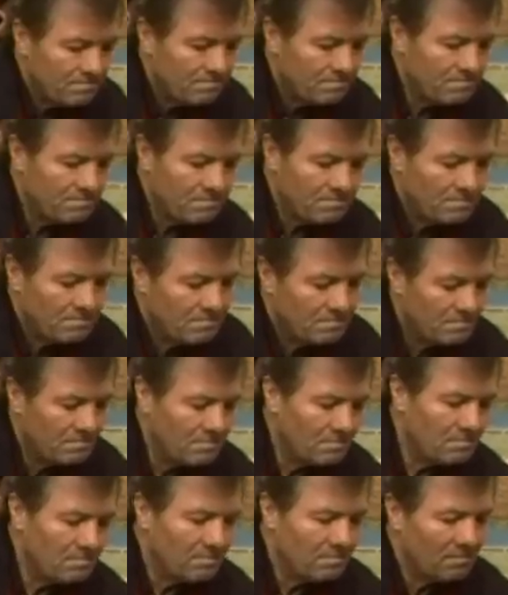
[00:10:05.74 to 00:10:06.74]

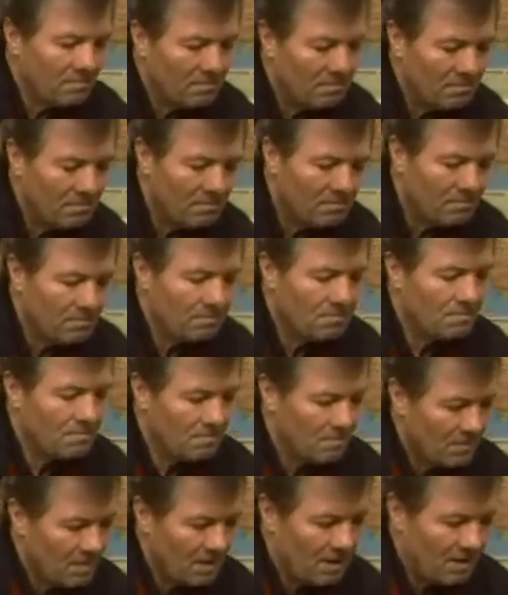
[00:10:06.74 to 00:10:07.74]

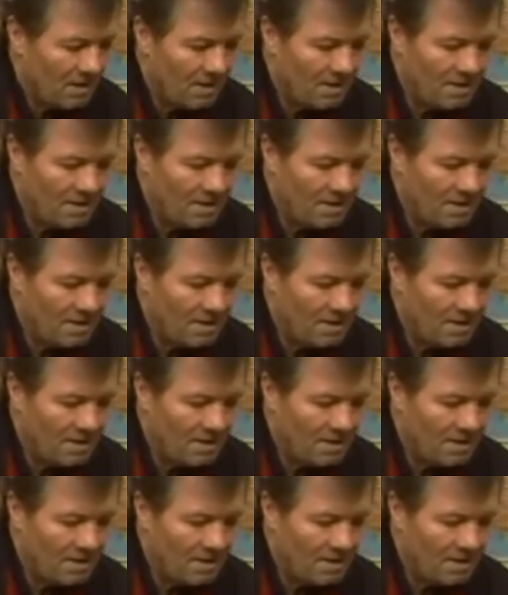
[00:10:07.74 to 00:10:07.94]
(no one is talking)